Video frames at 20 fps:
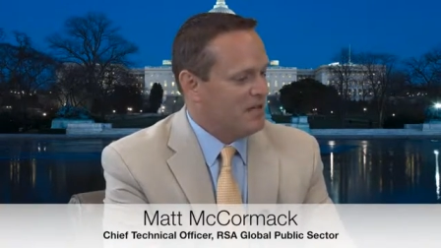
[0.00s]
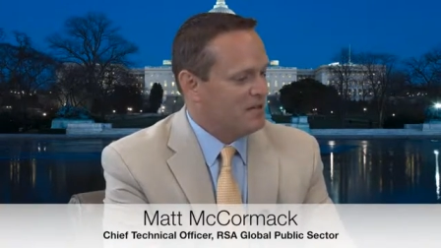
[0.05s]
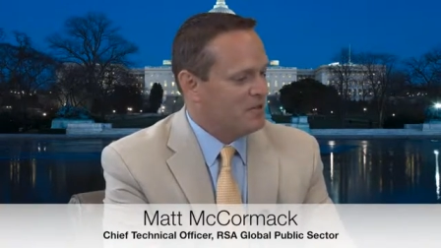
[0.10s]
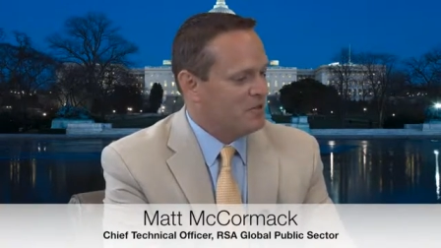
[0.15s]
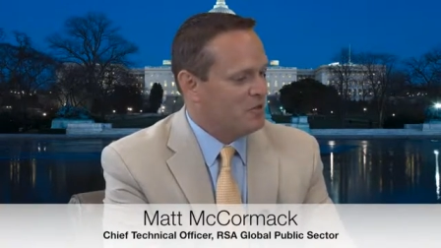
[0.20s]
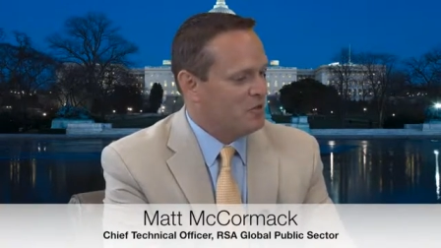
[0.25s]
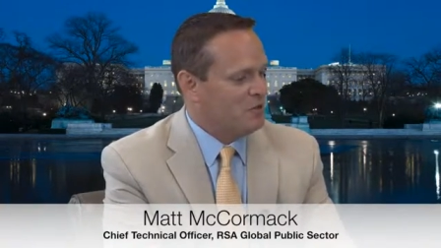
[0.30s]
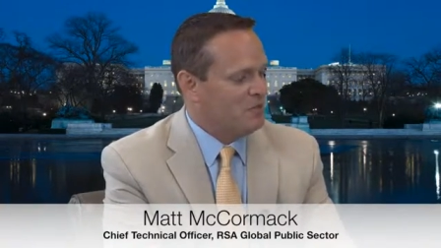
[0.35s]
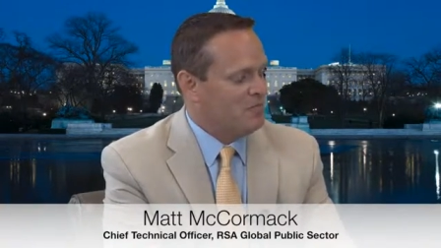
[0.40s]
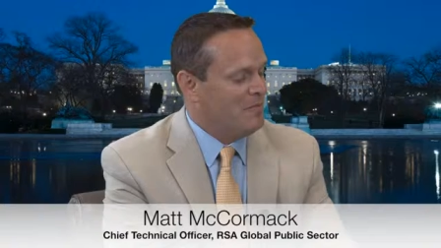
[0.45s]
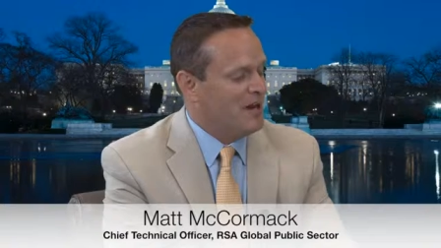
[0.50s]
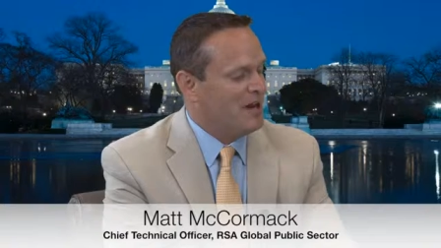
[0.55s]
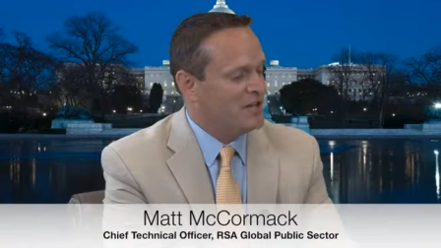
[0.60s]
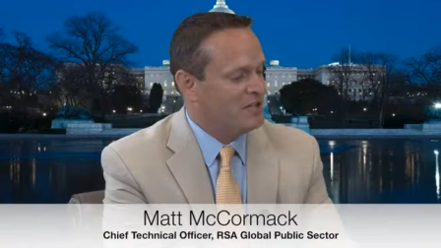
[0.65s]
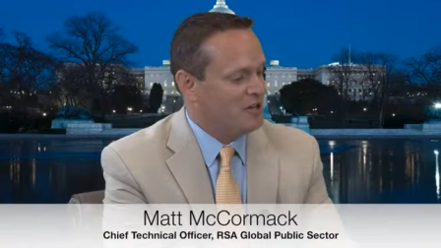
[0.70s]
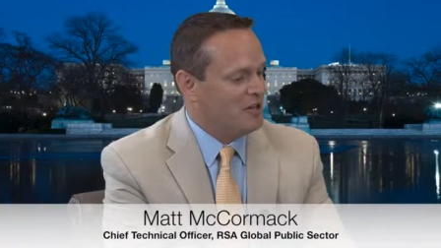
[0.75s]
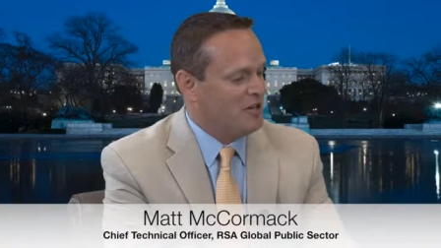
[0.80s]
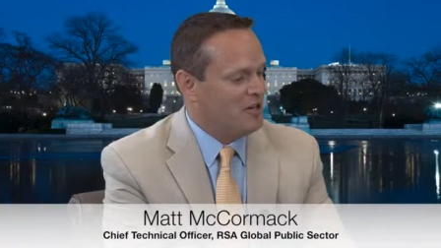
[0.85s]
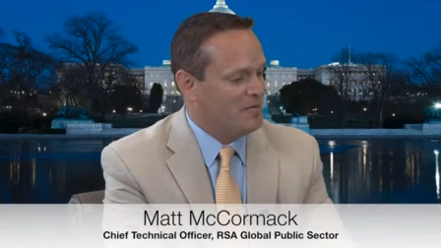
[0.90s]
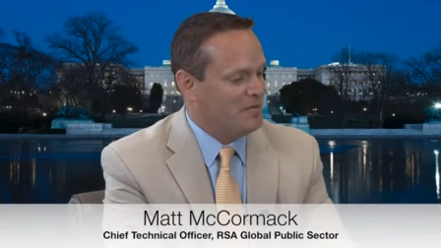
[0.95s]
and so my
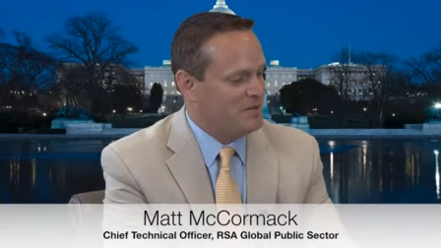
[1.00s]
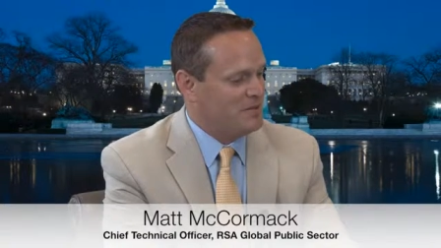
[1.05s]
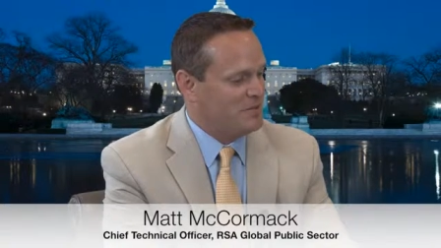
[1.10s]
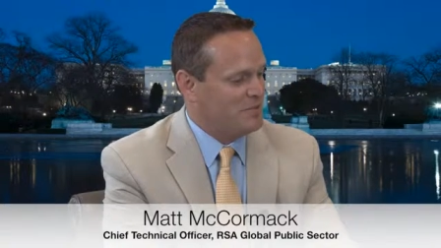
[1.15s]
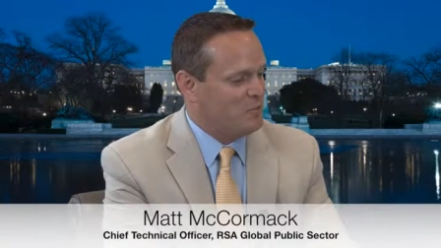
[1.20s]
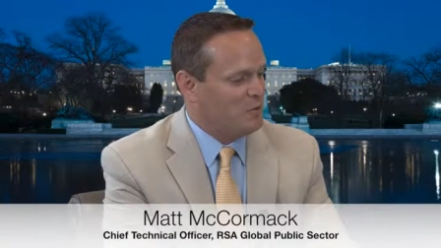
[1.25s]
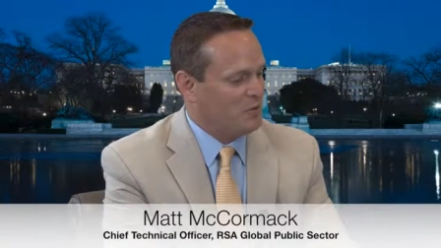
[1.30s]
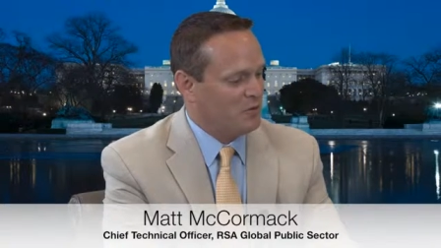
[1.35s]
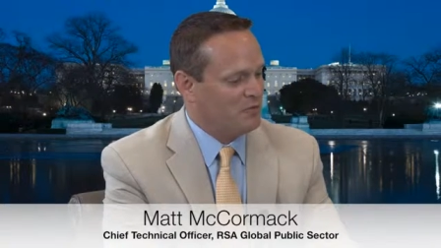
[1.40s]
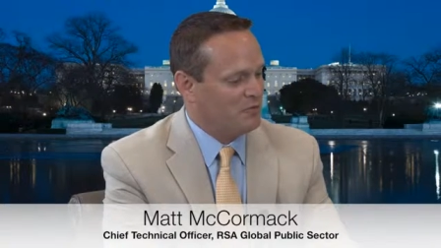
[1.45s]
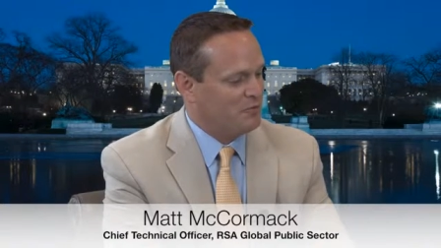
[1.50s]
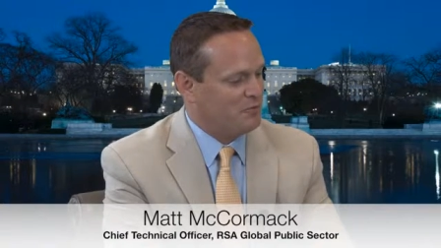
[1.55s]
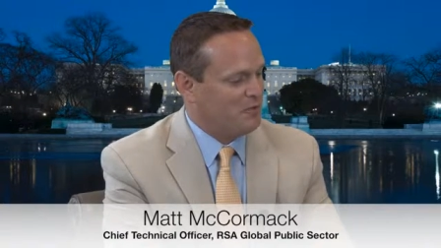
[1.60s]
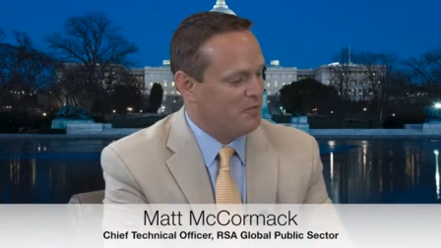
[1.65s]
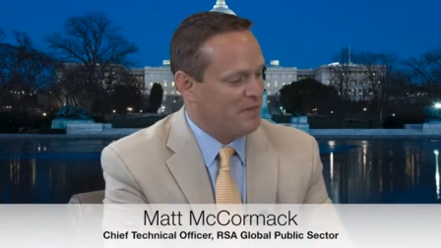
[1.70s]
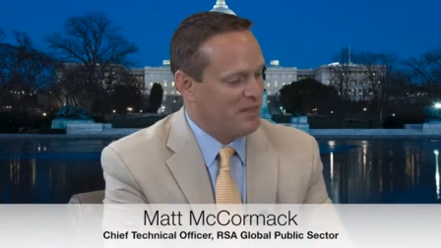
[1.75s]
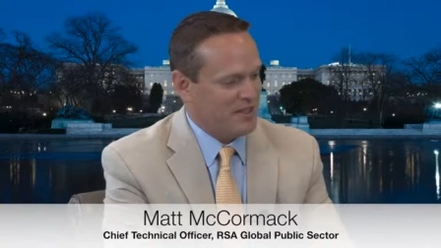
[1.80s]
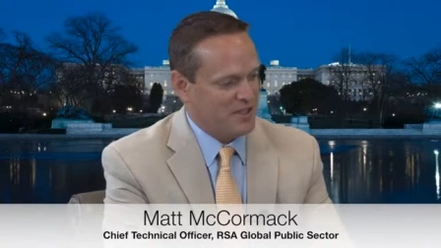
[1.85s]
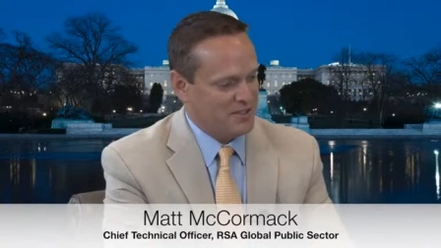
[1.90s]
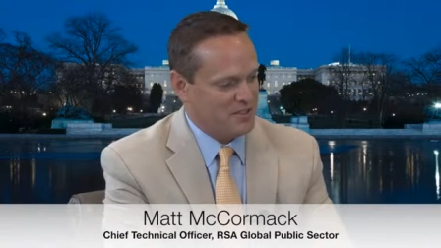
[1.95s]
job is morphed
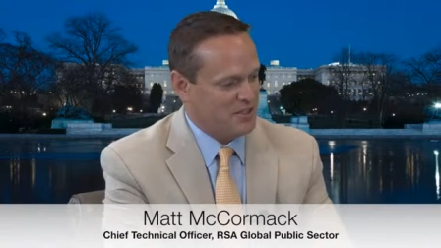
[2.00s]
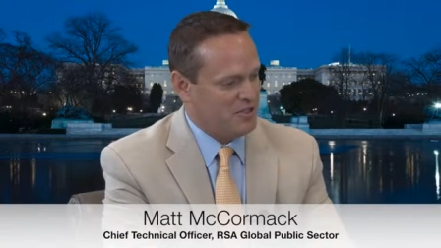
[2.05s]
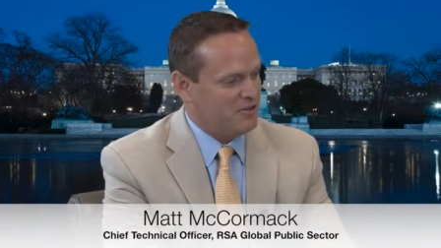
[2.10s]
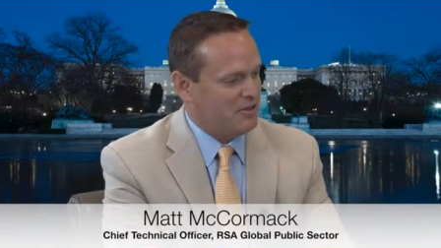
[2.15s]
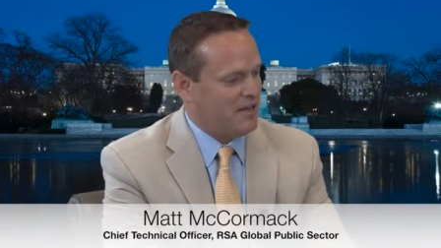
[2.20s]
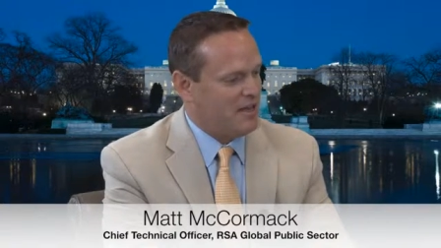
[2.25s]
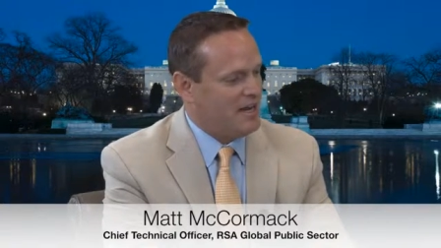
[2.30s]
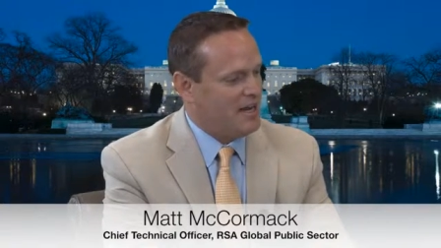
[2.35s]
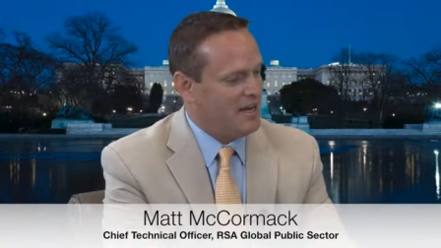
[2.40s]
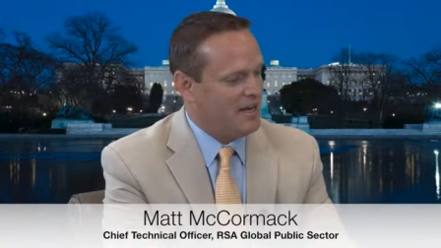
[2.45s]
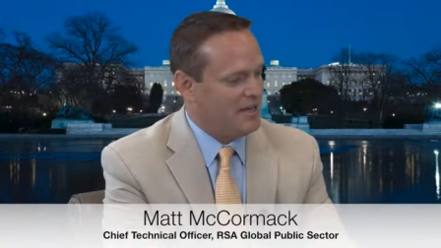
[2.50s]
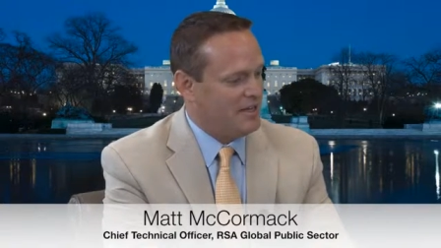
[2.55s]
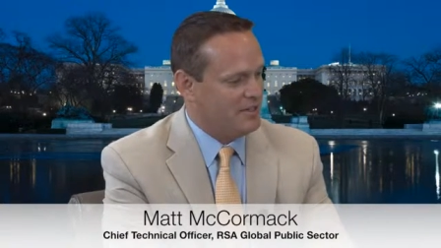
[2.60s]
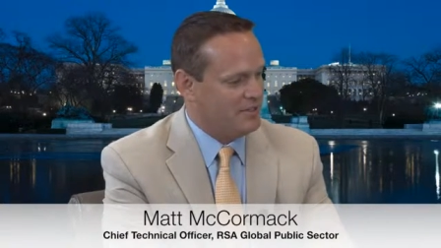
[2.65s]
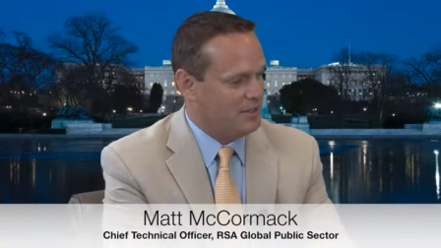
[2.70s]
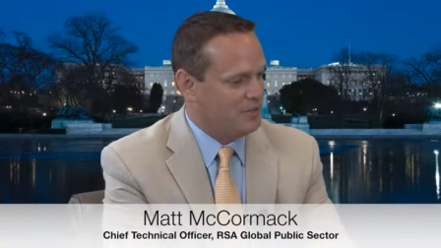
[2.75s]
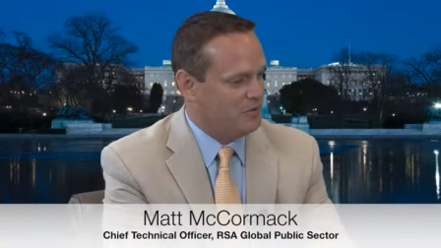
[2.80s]
from being a security guy